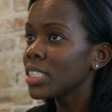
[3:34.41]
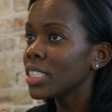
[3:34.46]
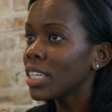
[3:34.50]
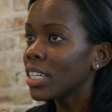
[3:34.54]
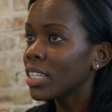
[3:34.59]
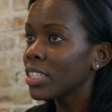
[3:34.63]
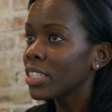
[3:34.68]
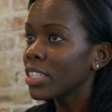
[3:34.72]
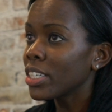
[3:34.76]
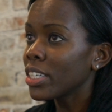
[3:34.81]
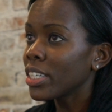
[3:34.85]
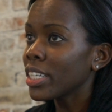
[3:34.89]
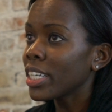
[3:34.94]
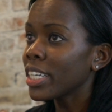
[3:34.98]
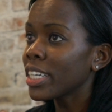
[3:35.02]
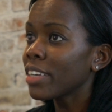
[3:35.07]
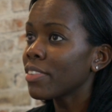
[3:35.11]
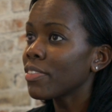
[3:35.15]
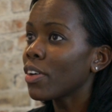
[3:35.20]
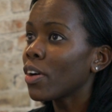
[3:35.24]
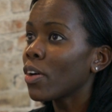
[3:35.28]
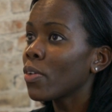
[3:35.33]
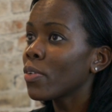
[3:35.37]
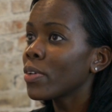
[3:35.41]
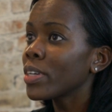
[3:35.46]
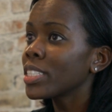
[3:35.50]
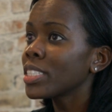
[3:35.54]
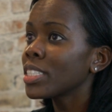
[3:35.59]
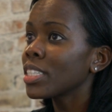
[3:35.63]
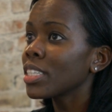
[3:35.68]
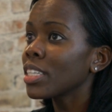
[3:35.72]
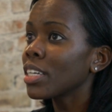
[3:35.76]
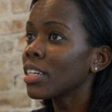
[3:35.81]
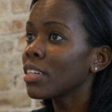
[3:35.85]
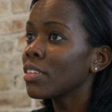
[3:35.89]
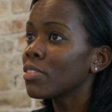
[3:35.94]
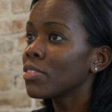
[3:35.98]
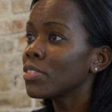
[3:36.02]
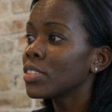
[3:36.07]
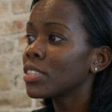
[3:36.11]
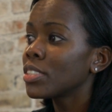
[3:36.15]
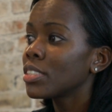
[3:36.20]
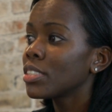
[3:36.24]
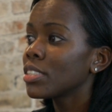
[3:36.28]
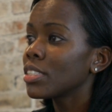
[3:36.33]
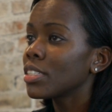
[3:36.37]
was younger, I've always
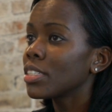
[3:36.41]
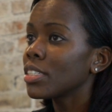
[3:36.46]
loved,